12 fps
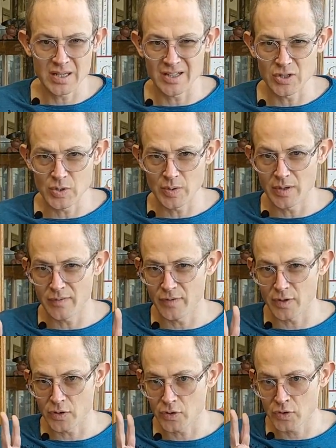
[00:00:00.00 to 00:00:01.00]
I'd store it
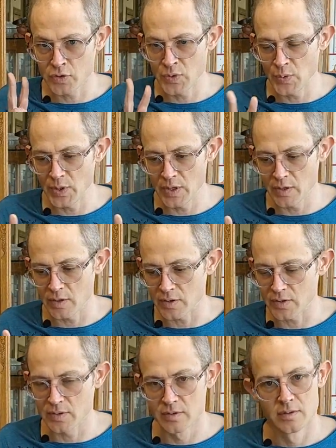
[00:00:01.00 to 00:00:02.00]
for 2
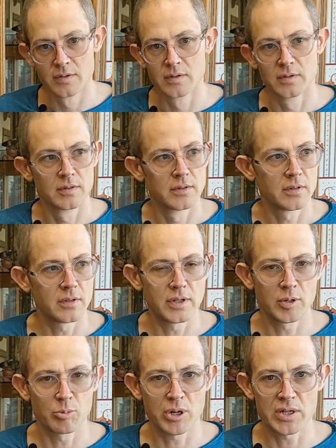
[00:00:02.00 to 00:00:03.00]
years and
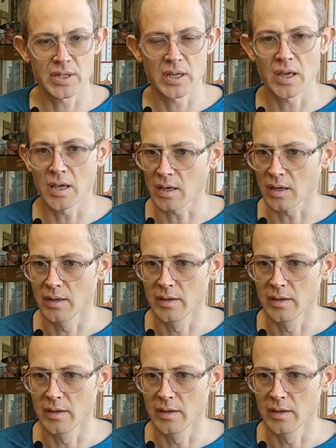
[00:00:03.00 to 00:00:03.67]
then press cake.